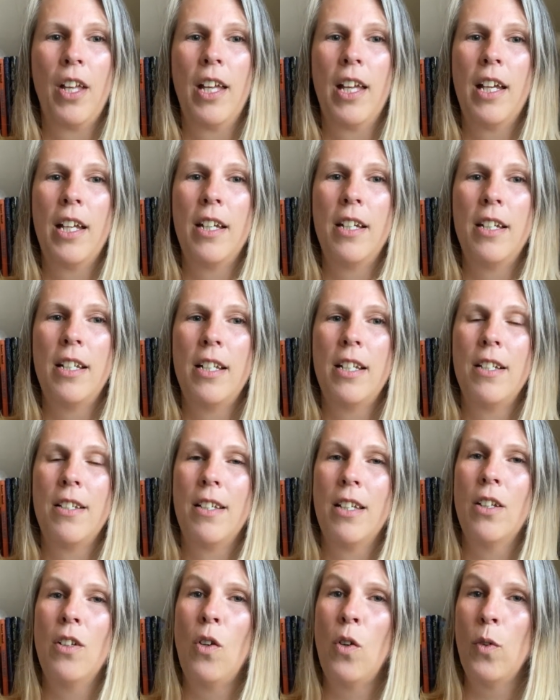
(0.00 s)
and
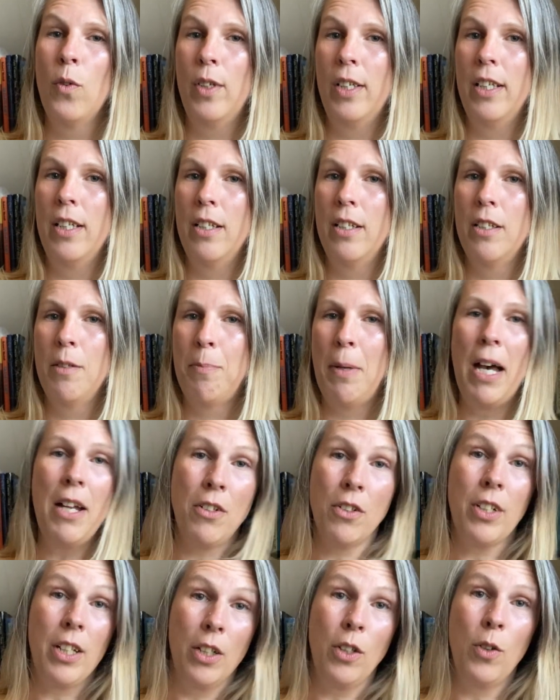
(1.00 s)
the
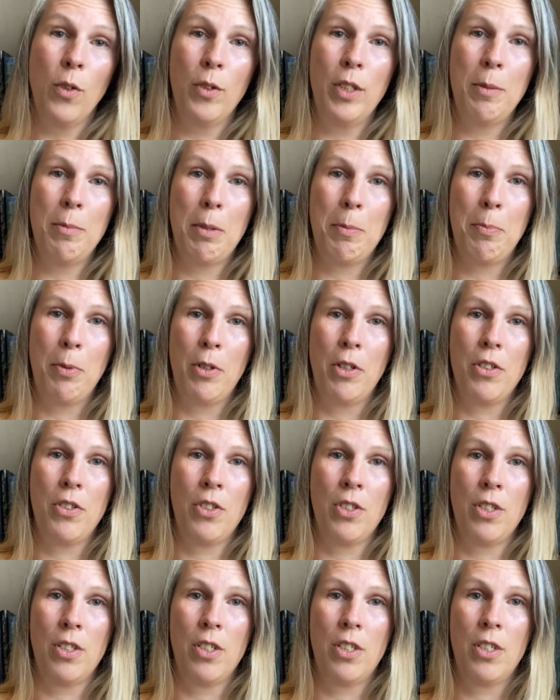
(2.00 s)
pattern can only be
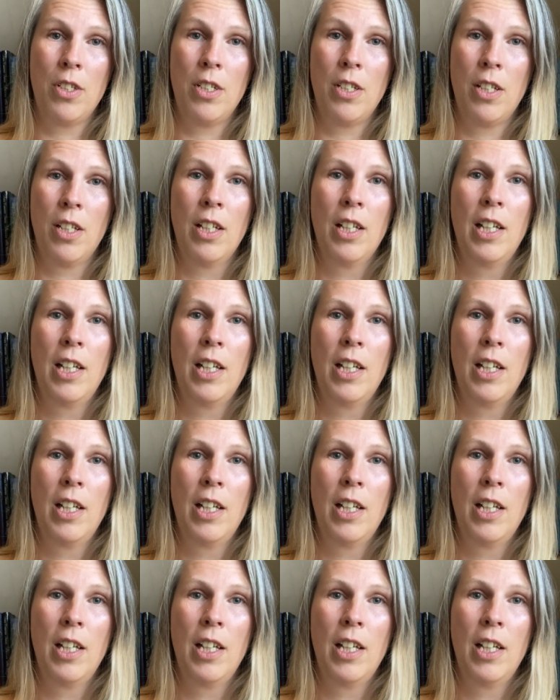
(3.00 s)
purchased